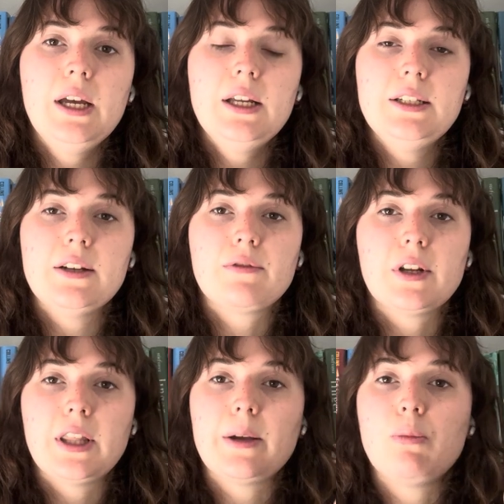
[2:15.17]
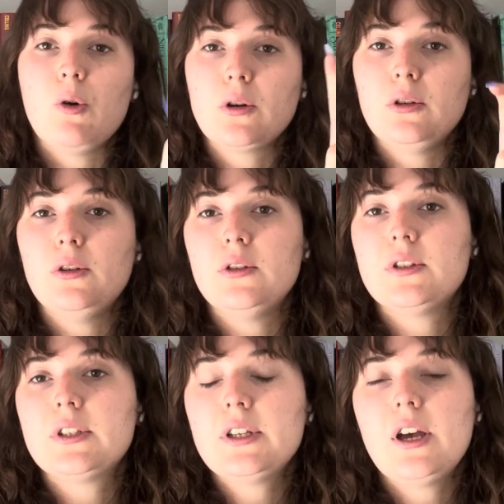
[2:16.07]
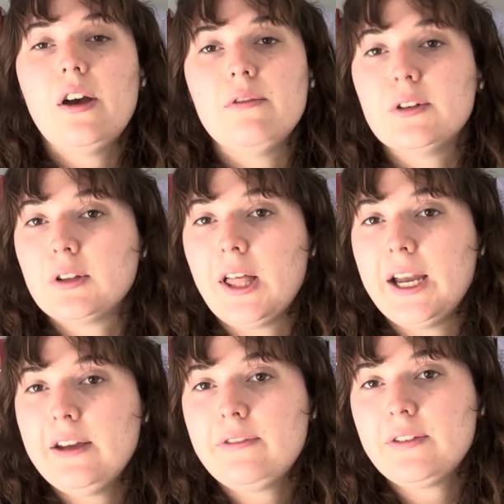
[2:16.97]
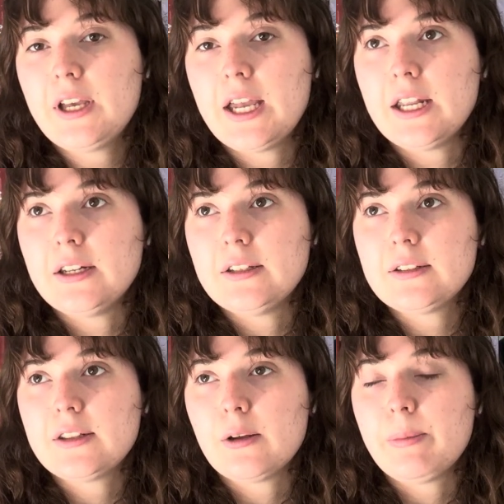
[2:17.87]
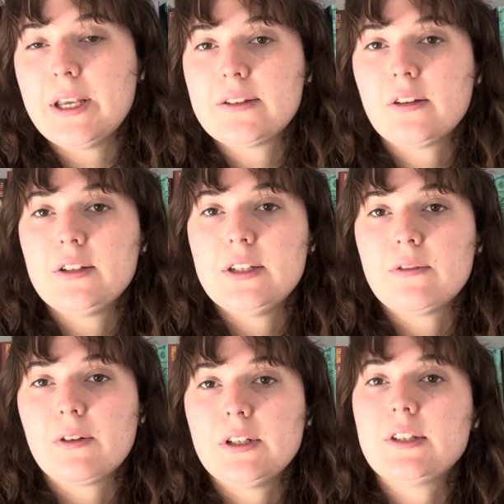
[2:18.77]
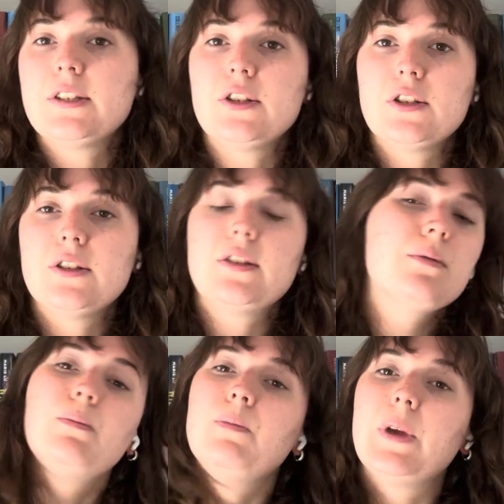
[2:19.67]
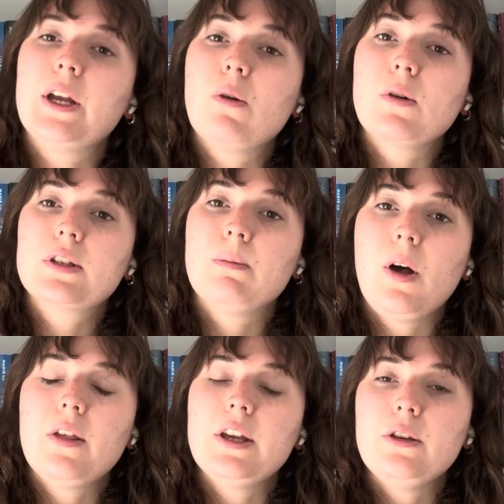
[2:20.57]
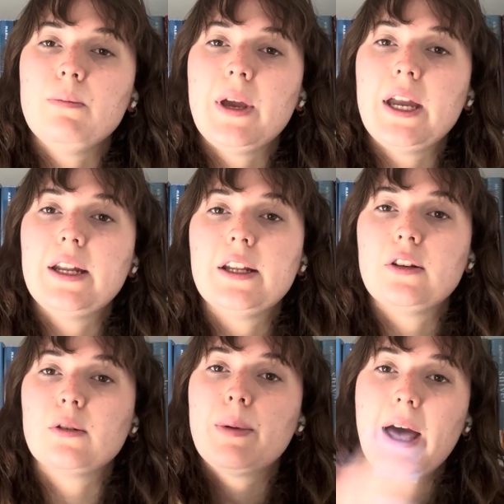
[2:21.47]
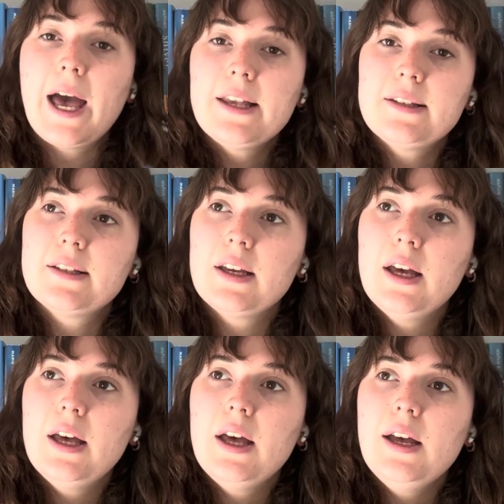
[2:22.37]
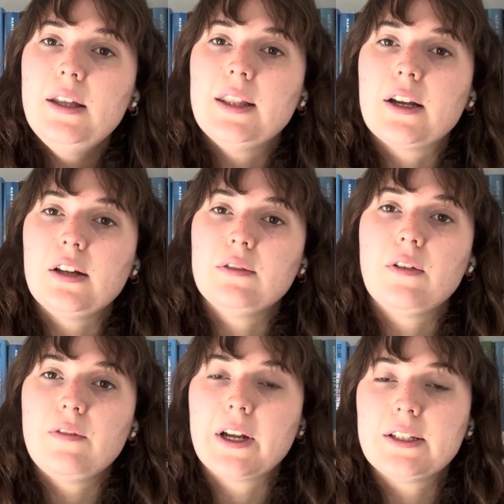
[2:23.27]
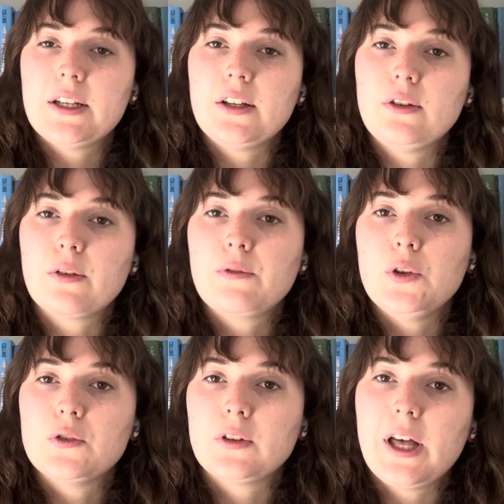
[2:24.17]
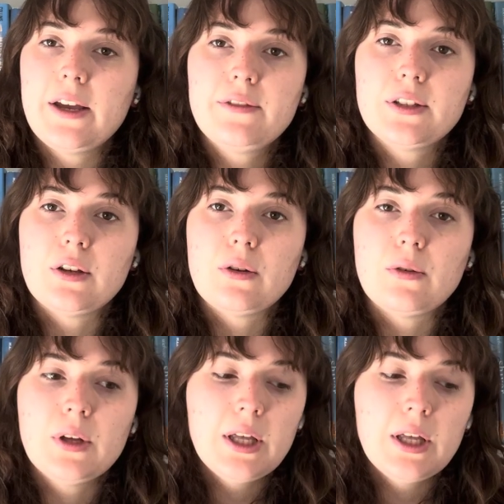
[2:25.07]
different like portals of your life, and they're based on different decisions, big or small, that you made in your past that could have affected your future life. So